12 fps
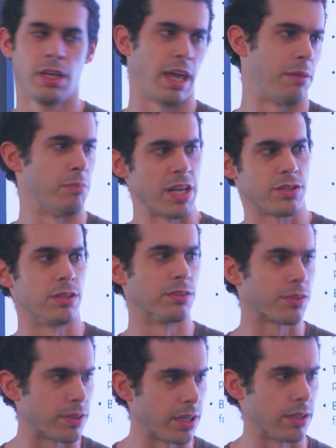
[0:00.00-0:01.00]
and
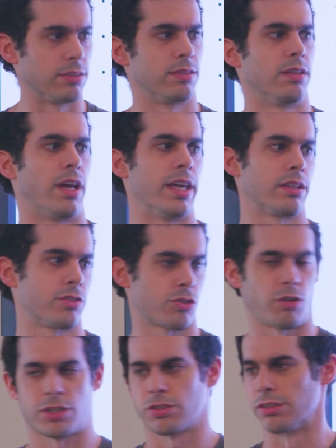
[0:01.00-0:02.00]
mentions things like
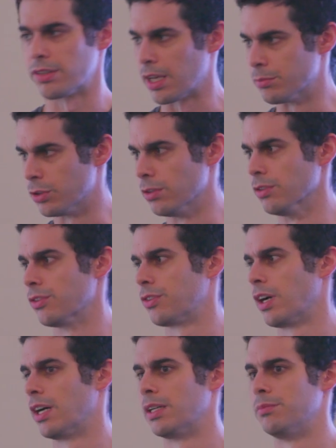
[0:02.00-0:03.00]
structured
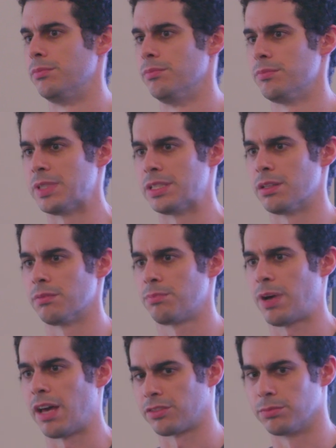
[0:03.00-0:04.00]
tables,
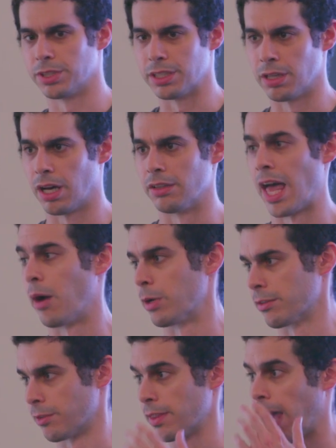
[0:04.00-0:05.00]
possibly
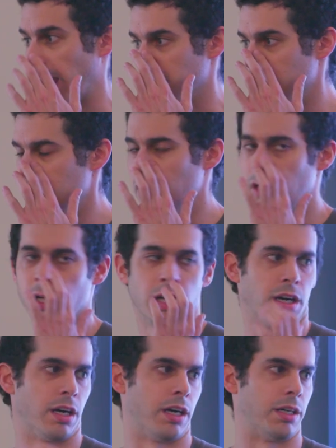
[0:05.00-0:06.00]
allowing for that.
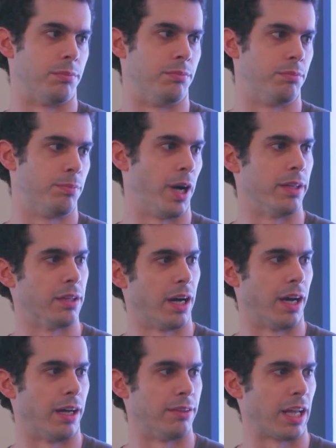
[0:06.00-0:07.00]
But
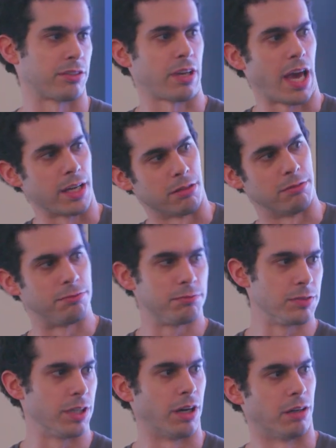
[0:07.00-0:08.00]
that's kind of,
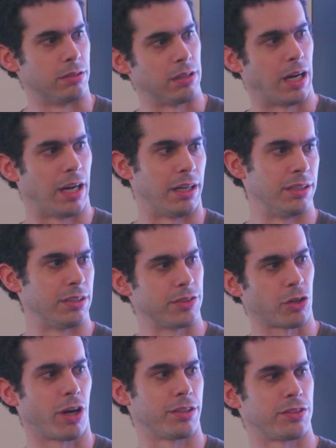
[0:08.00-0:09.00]

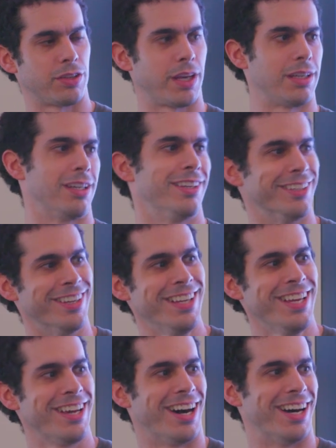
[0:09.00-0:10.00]
it's hard to say
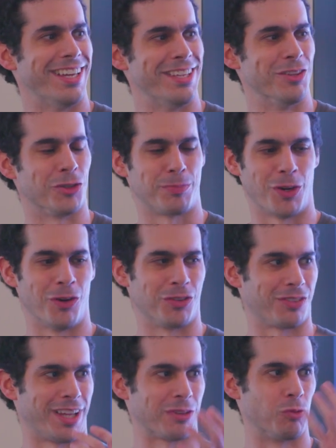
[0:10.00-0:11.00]
in this
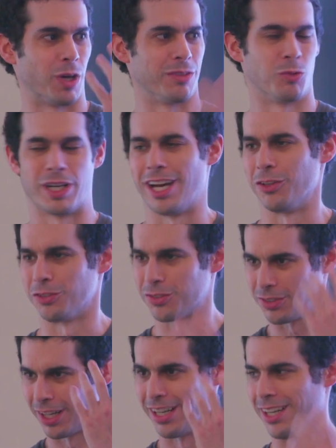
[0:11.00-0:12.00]
post like what
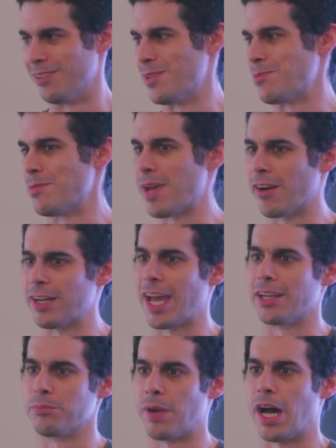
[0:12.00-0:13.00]
else maybe Barry
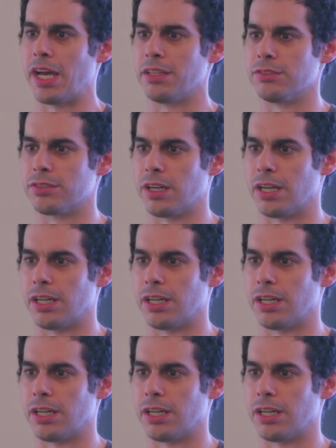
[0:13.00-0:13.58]
had in mind.